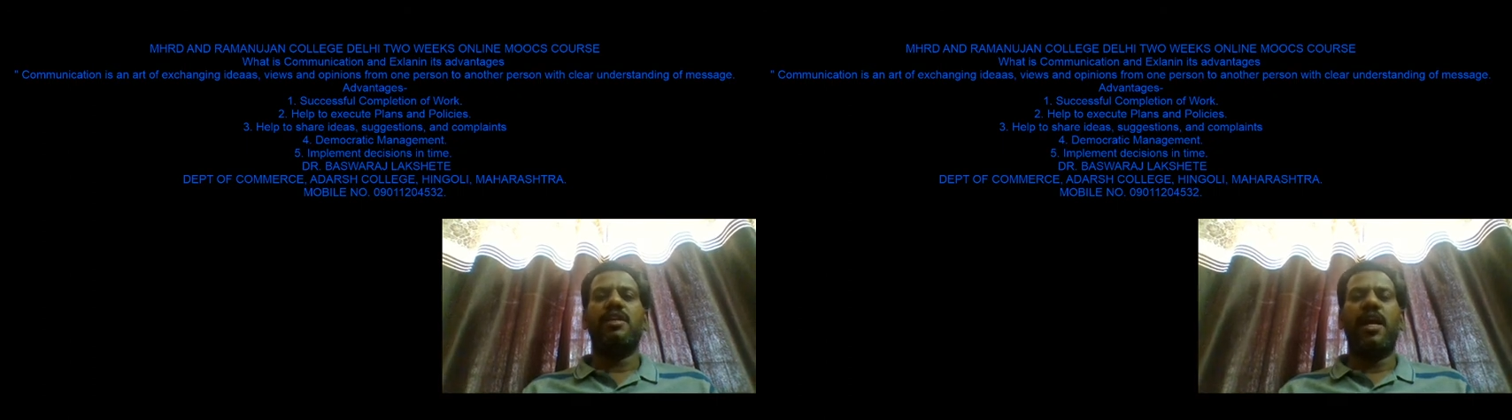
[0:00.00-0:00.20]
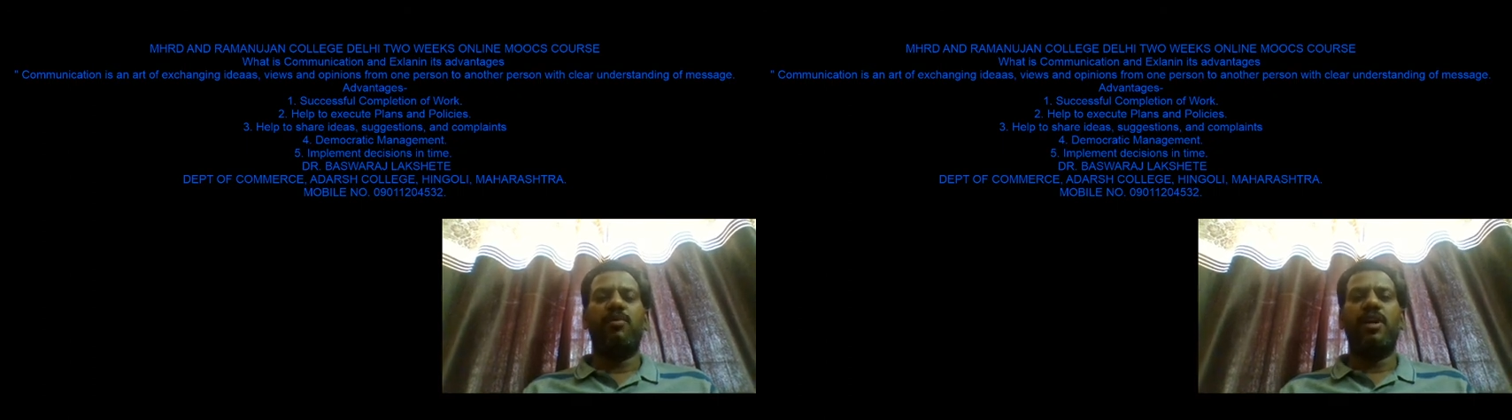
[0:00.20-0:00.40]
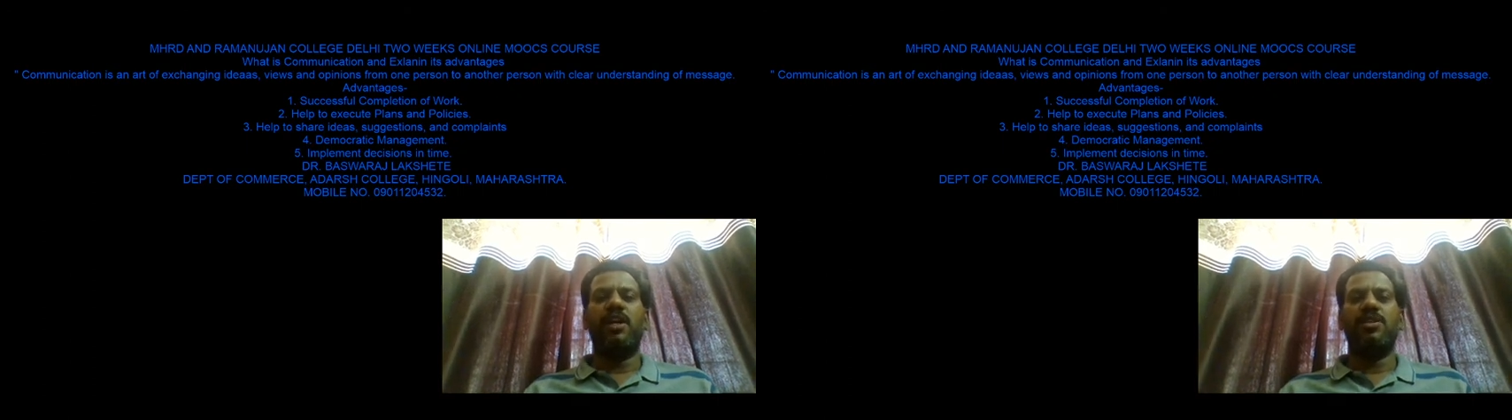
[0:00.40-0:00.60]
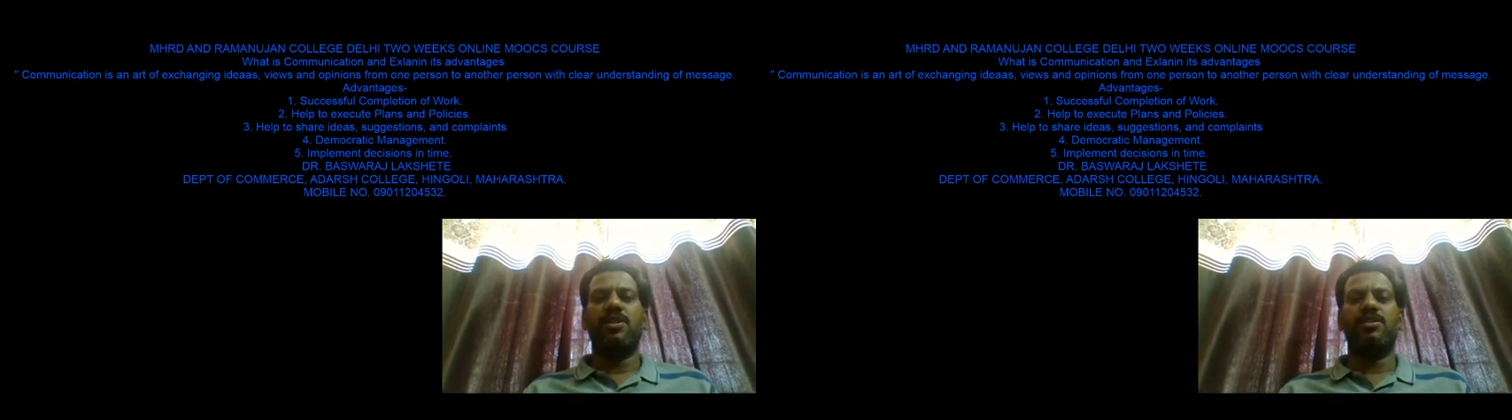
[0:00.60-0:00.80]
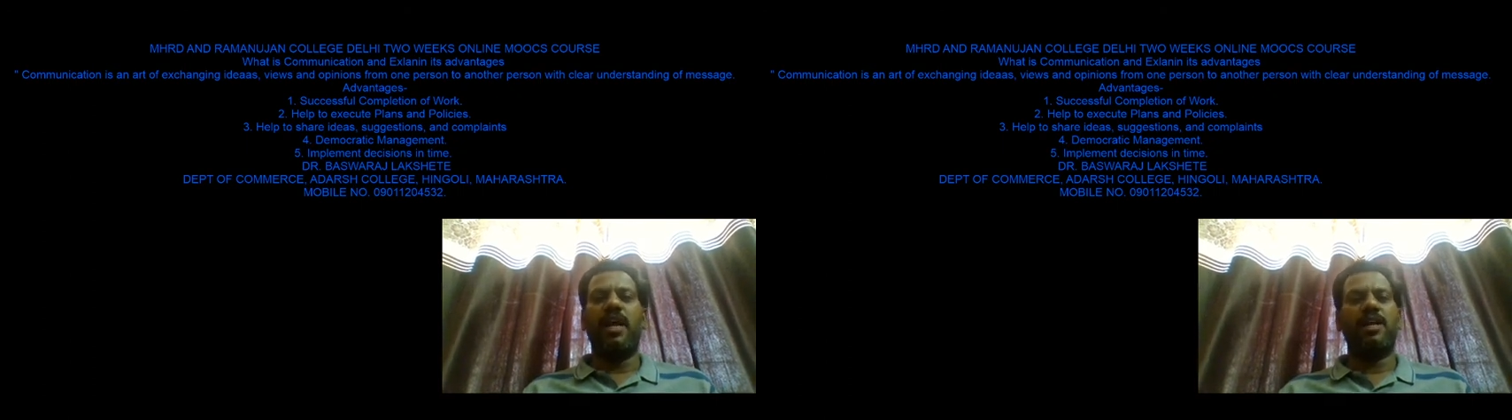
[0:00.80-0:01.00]

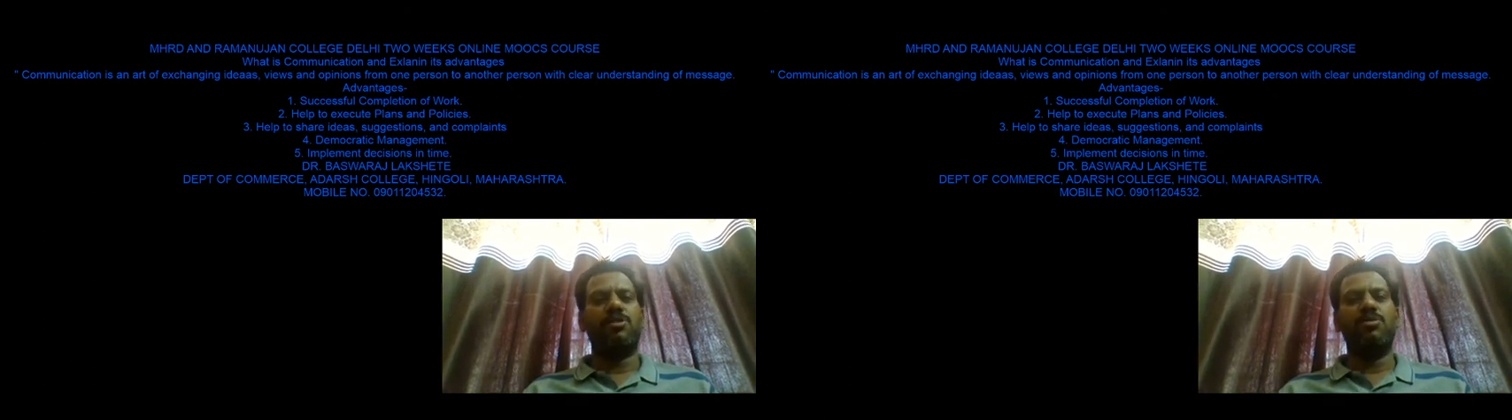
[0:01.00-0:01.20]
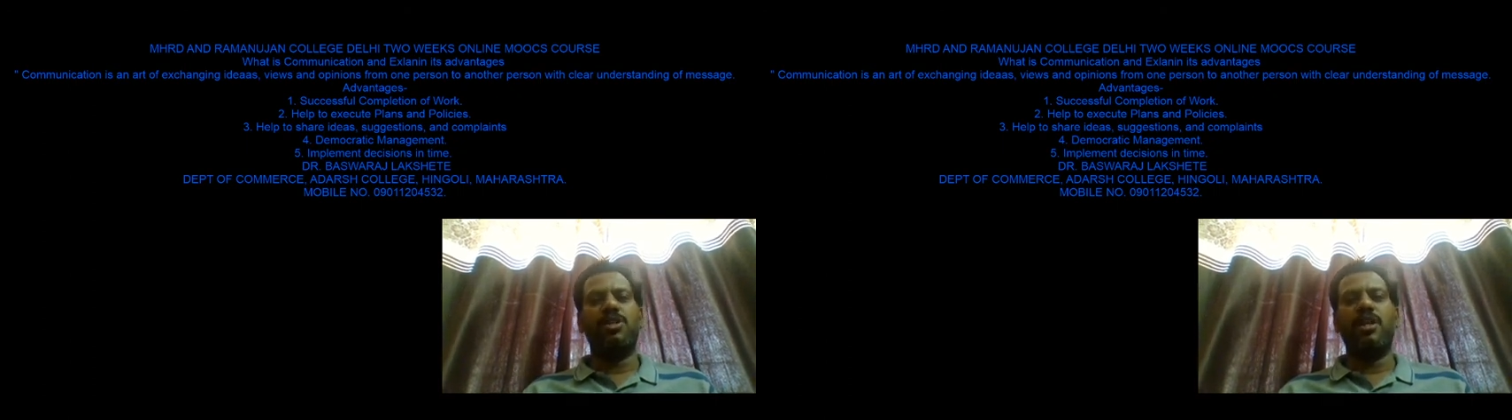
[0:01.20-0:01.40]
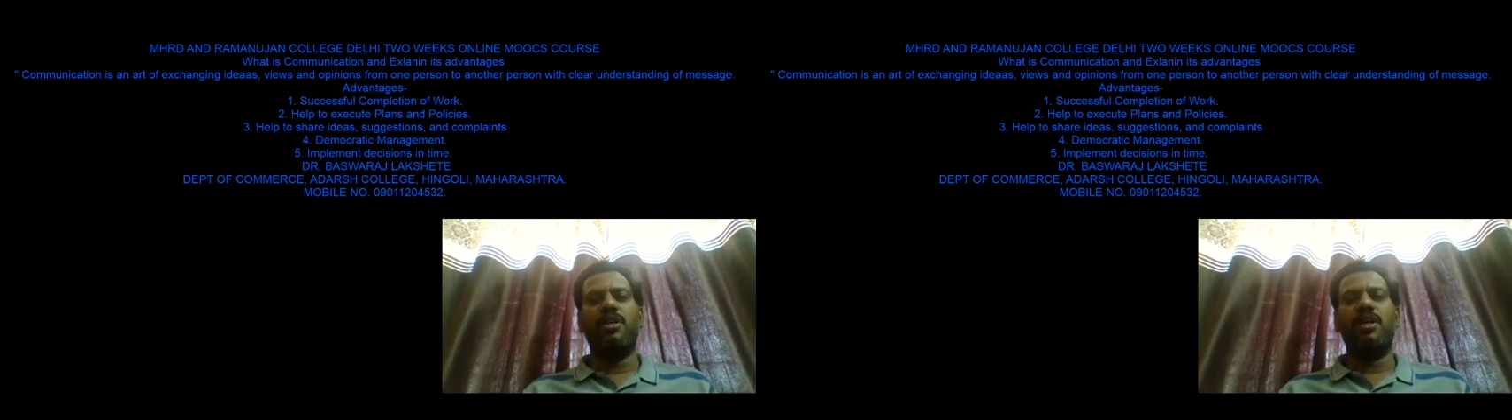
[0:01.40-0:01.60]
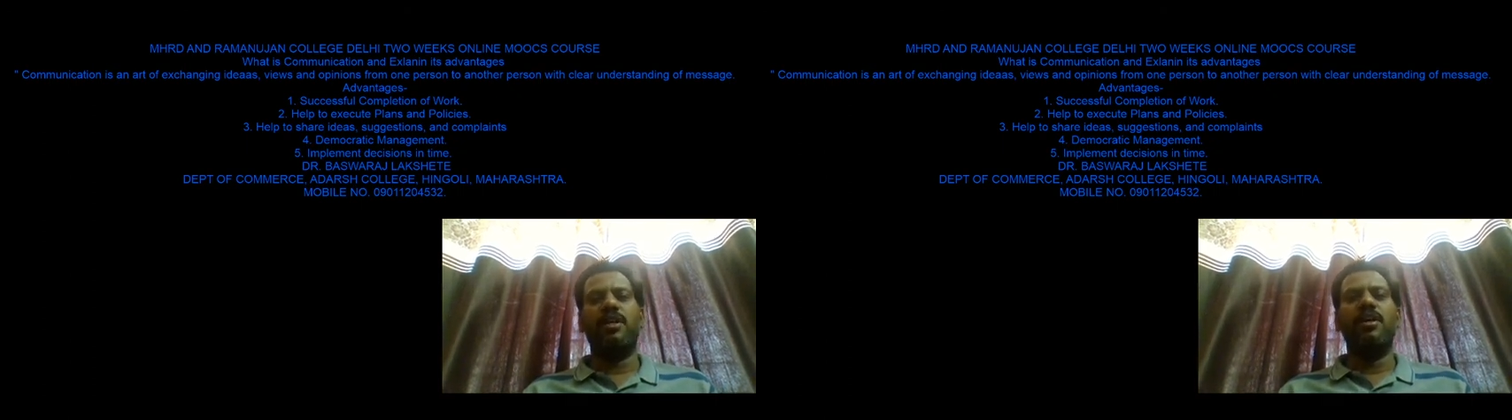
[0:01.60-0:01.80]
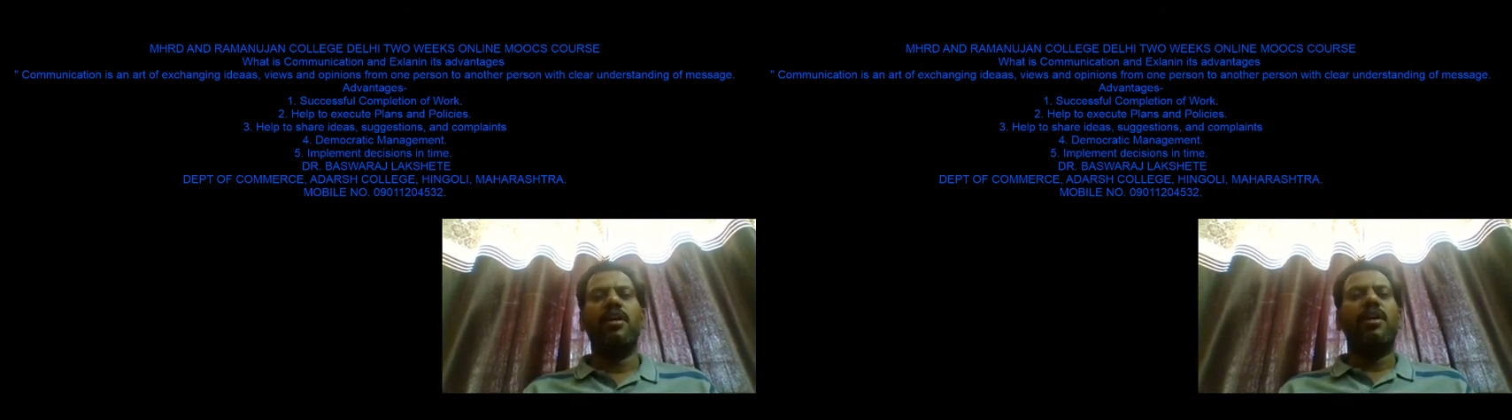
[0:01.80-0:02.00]
advantages associated